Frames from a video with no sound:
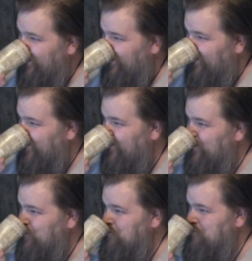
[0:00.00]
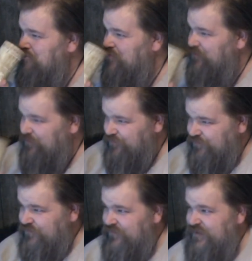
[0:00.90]

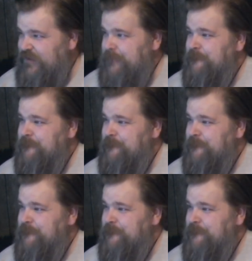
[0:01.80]
Nobody speaks.